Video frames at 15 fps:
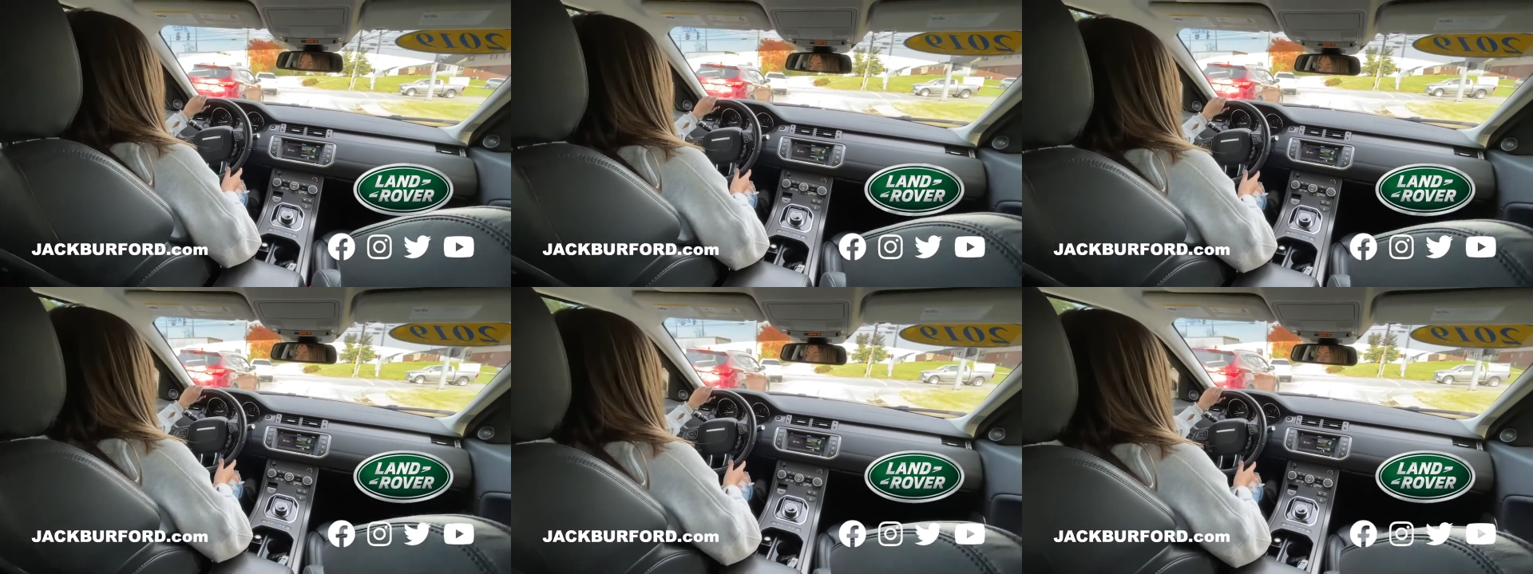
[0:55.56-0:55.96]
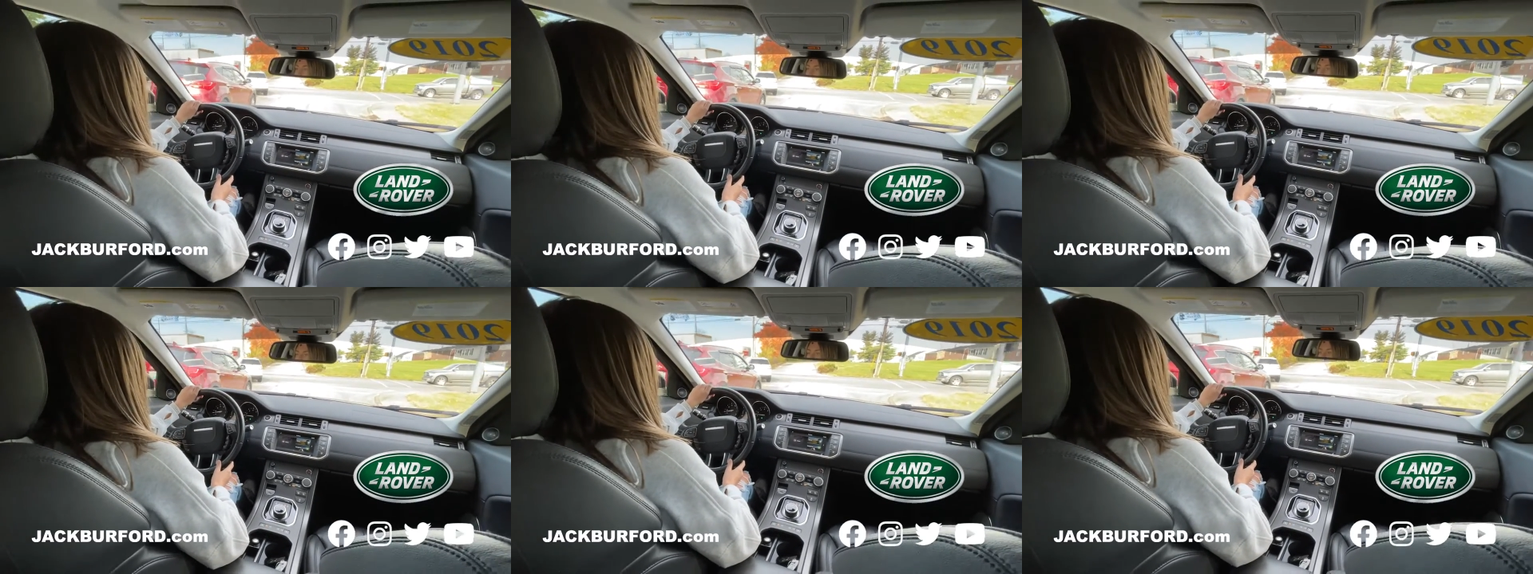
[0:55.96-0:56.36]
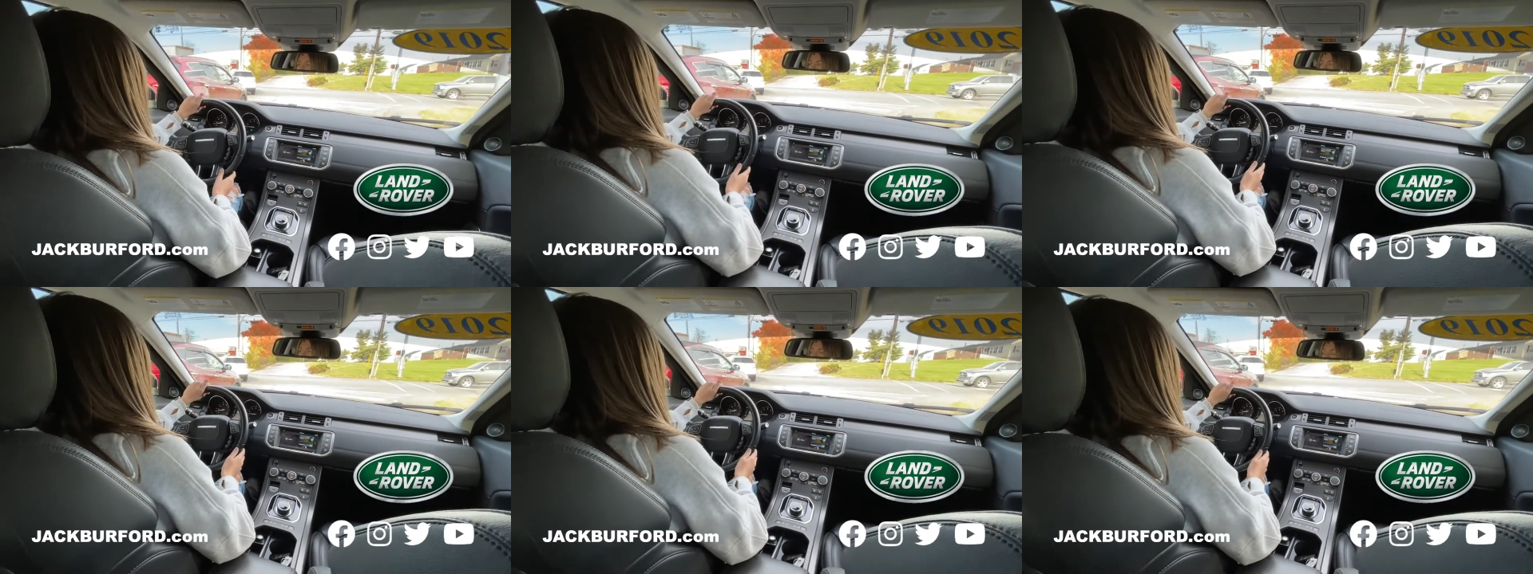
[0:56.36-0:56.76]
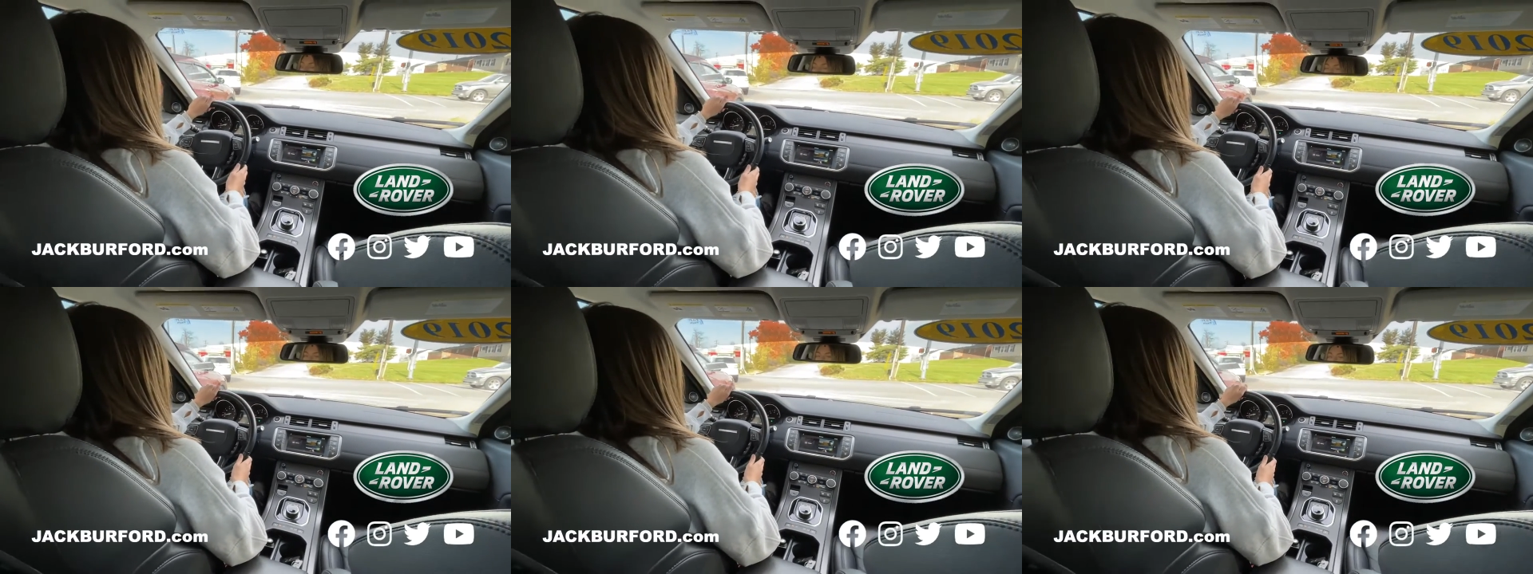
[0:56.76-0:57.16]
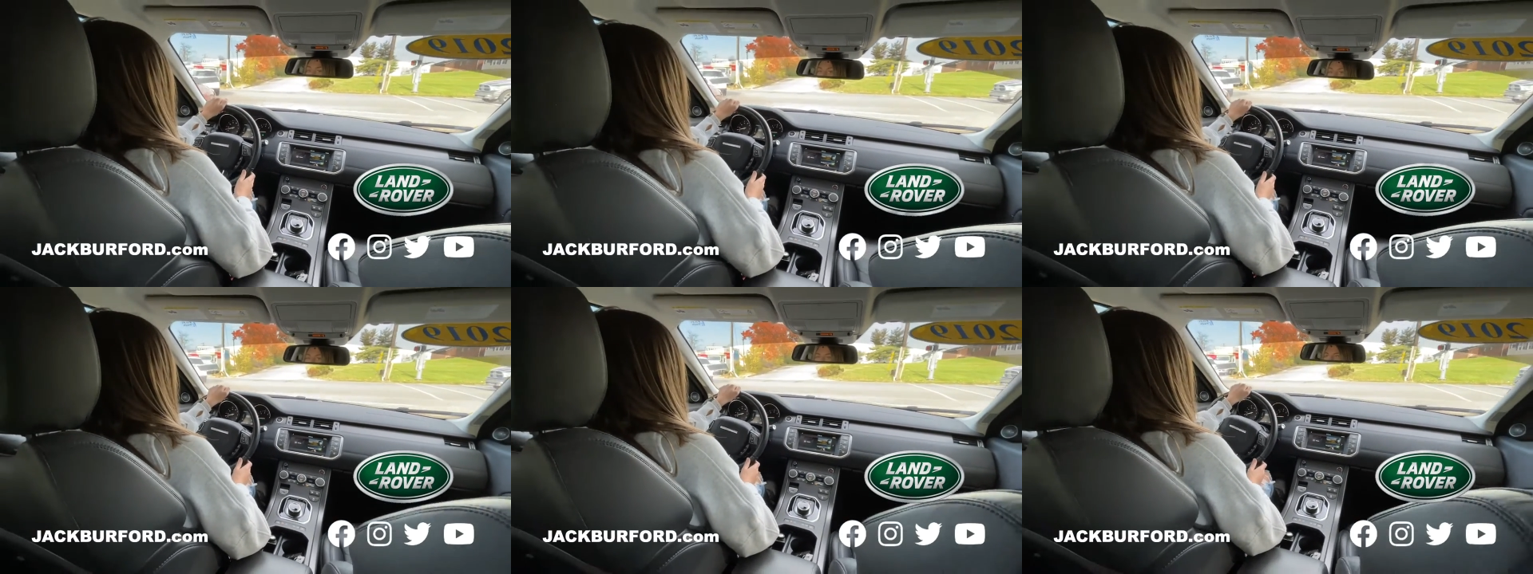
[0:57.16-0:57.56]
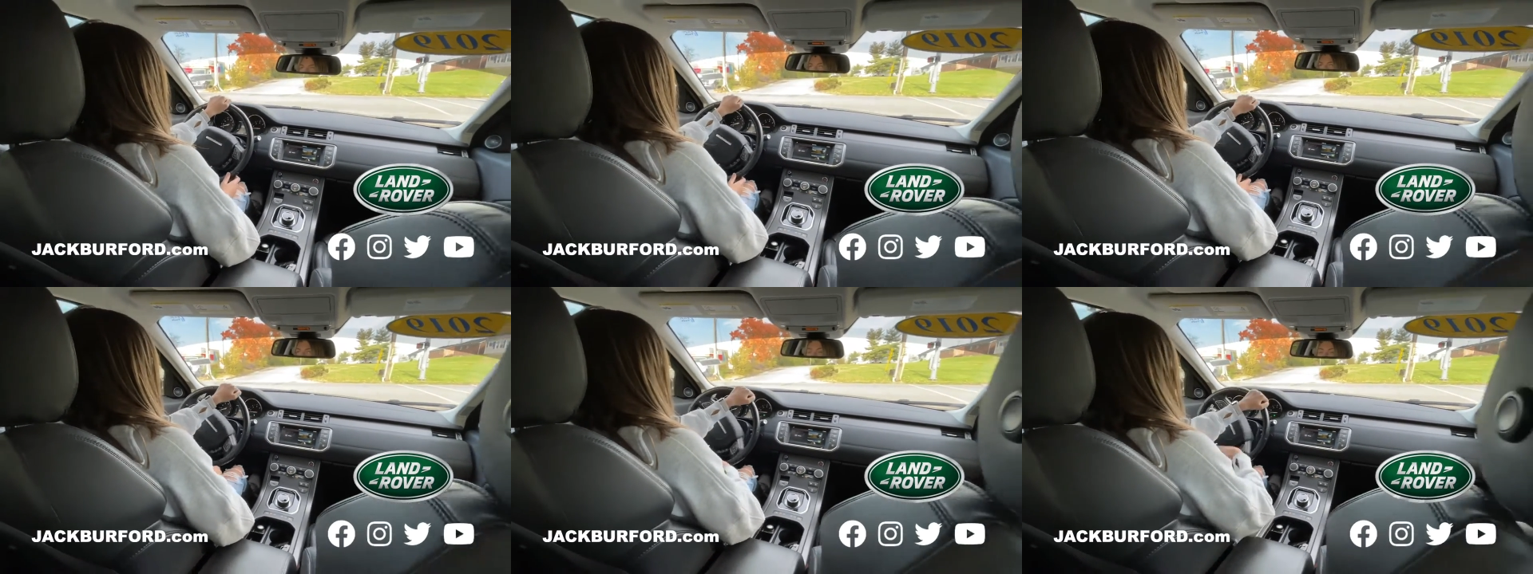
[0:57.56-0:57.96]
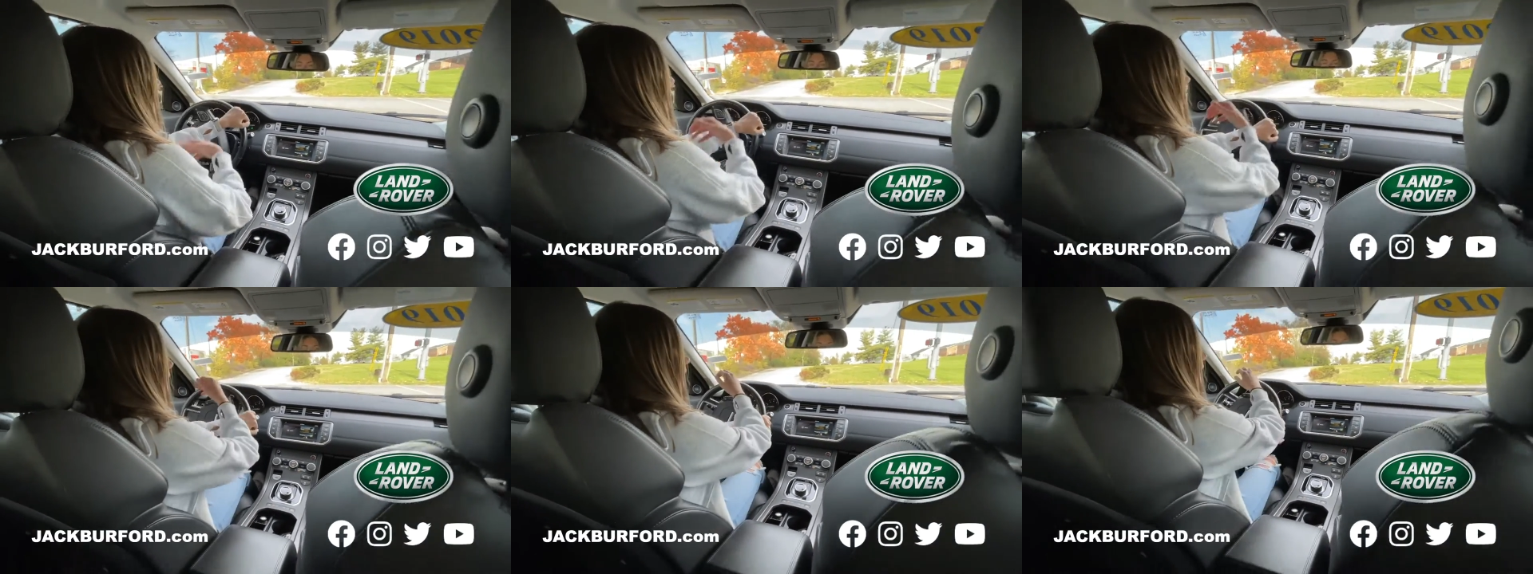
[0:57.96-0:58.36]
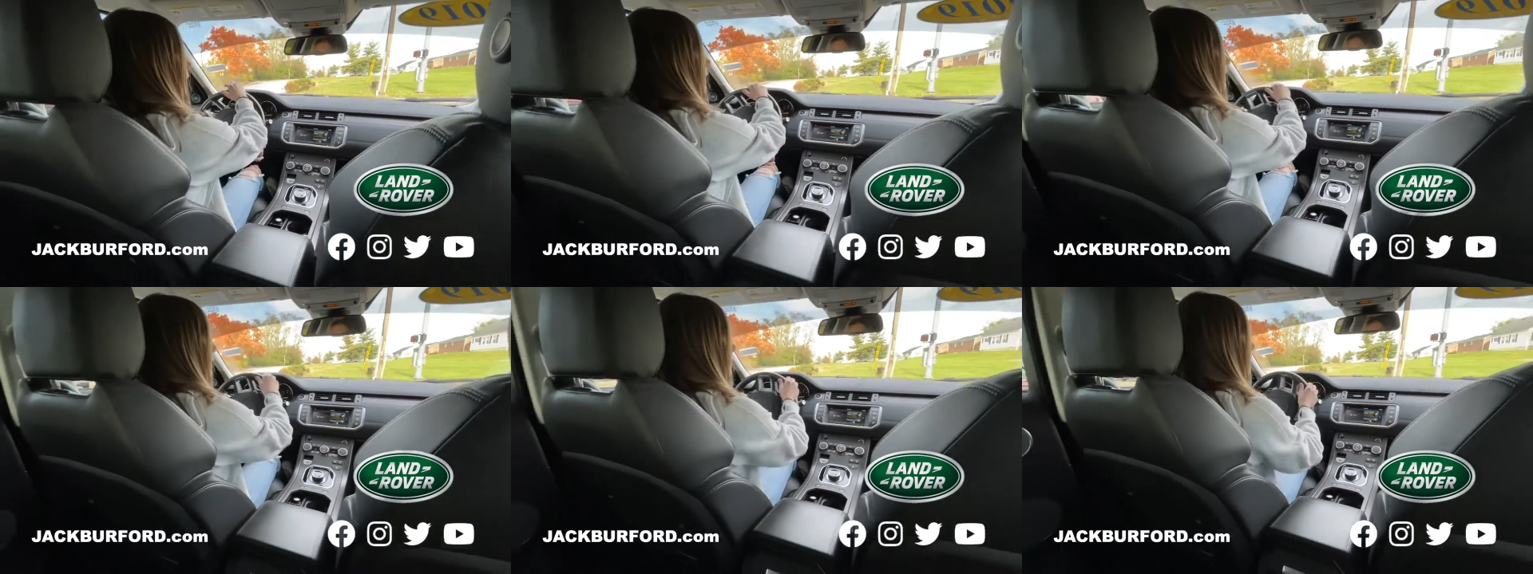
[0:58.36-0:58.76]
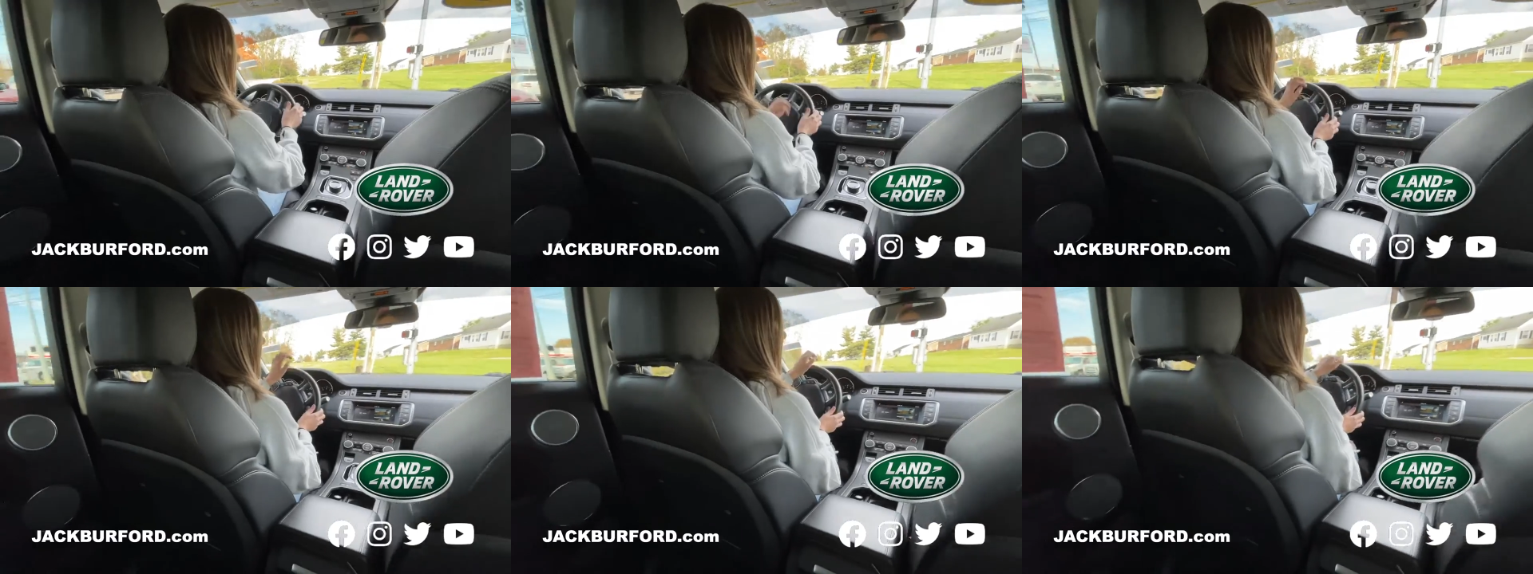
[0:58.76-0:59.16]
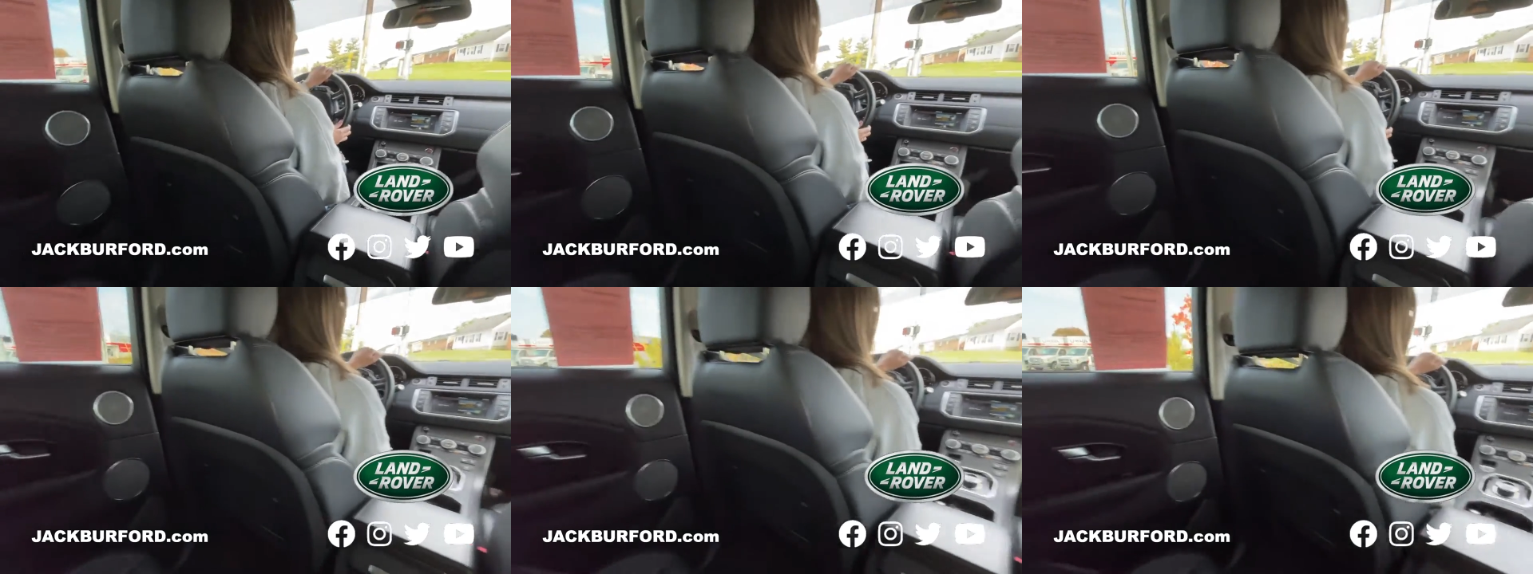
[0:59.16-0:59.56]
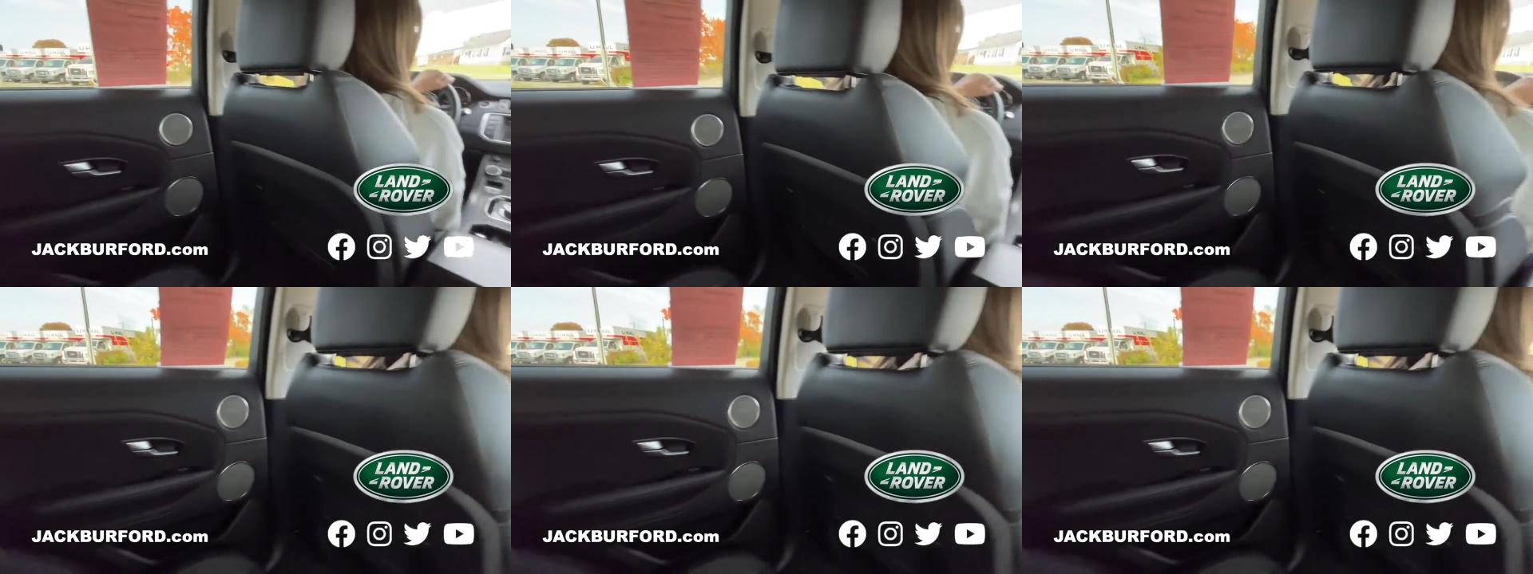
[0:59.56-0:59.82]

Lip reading: (no speaker visible)